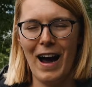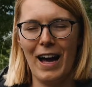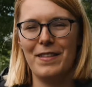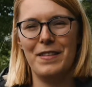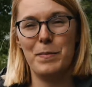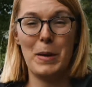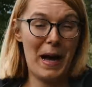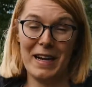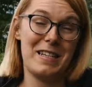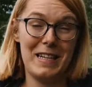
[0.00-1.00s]
And, but
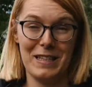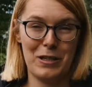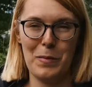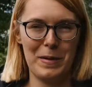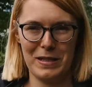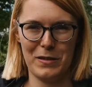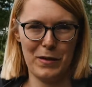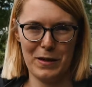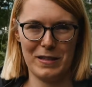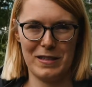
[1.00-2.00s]
actually the topic is
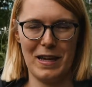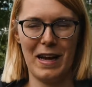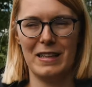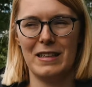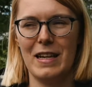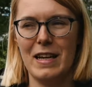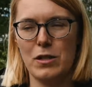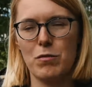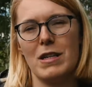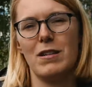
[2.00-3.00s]
farts and
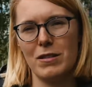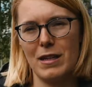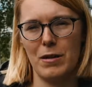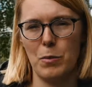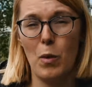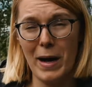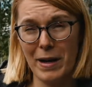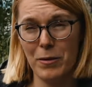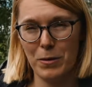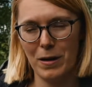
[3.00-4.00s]
it's really gone down
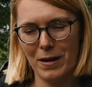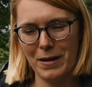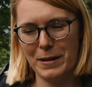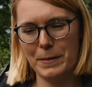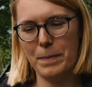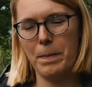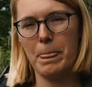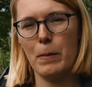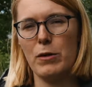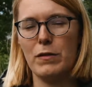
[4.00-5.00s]
well
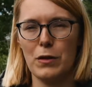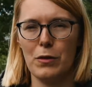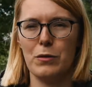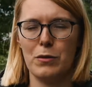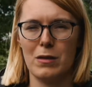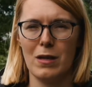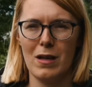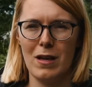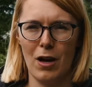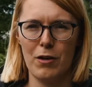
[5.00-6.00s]
um, we've sold
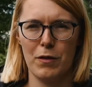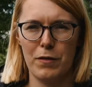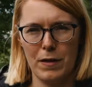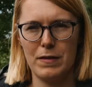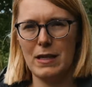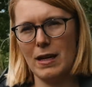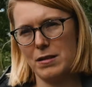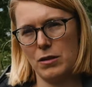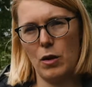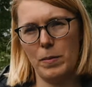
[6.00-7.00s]
over
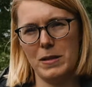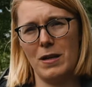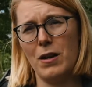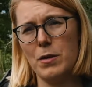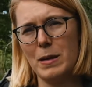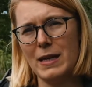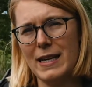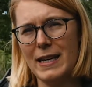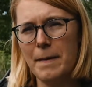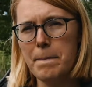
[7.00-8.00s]
50,000 copies
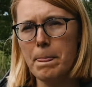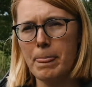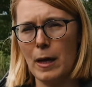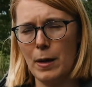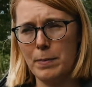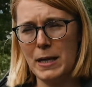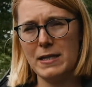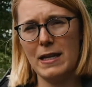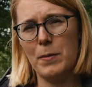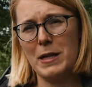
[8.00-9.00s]
globally um,
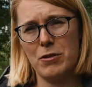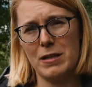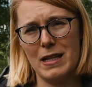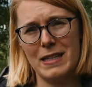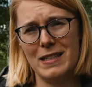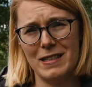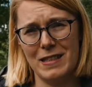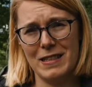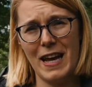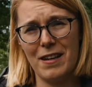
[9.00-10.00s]
it's now being translated
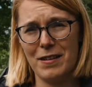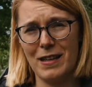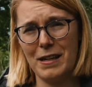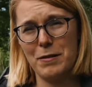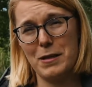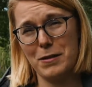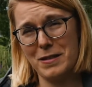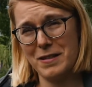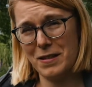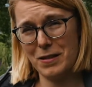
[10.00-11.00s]
into 10 other
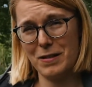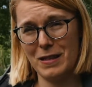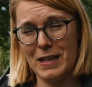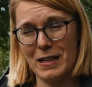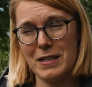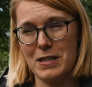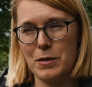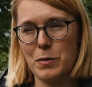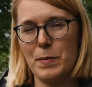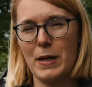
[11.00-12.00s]
languages other than English,
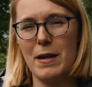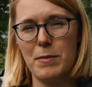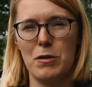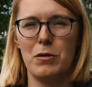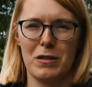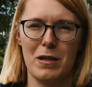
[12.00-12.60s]
and we became New York